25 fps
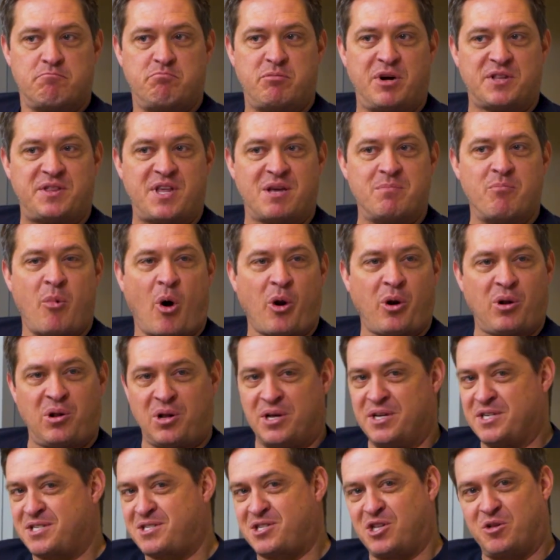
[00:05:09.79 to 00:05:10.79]
but their model
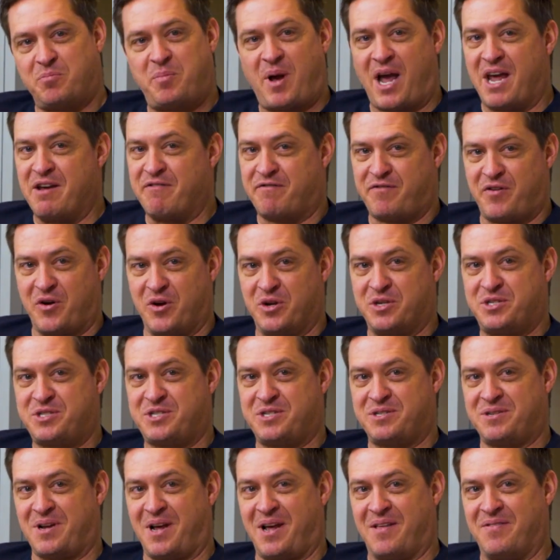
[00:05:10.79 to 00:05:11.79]
is still pay
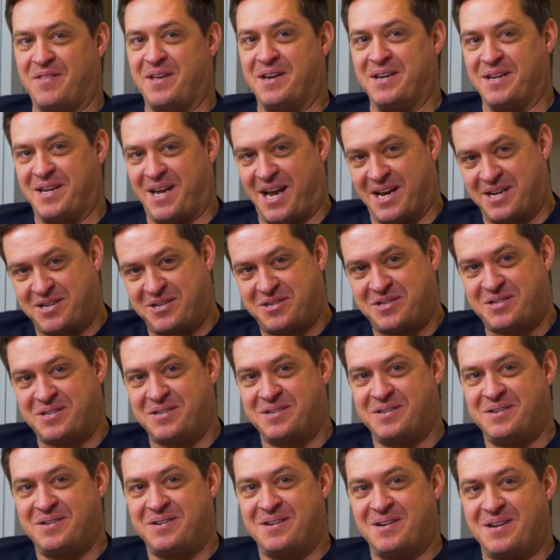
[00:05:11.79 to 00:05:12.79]
first and then get
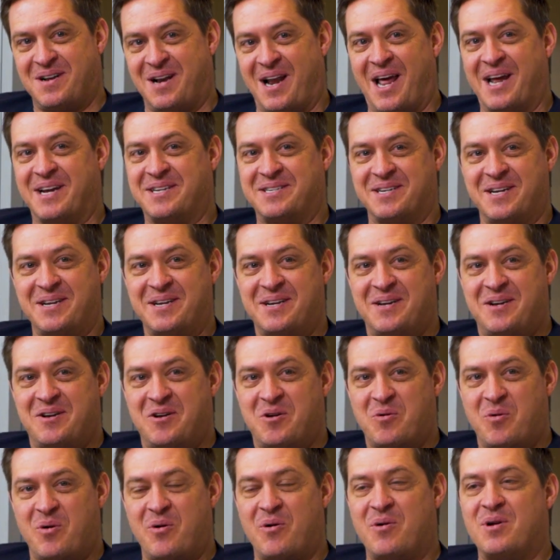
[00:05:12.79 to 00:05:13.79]
later.
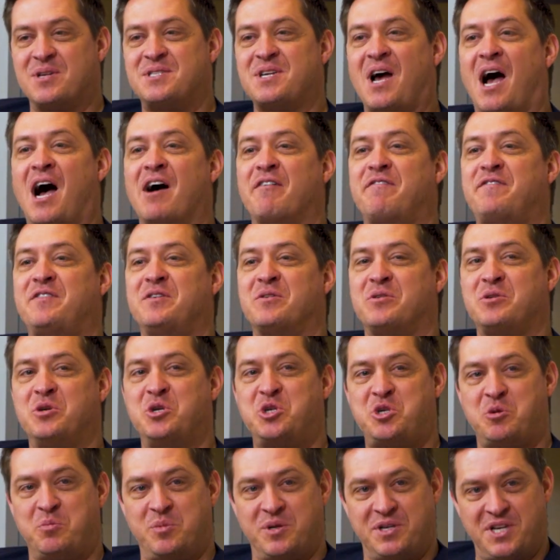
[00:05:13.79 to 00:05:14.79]
Whereas I feel you
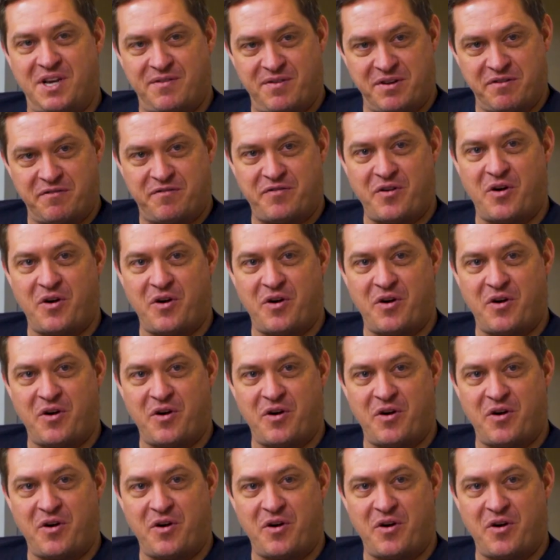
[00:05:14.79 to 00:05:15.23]
should be giving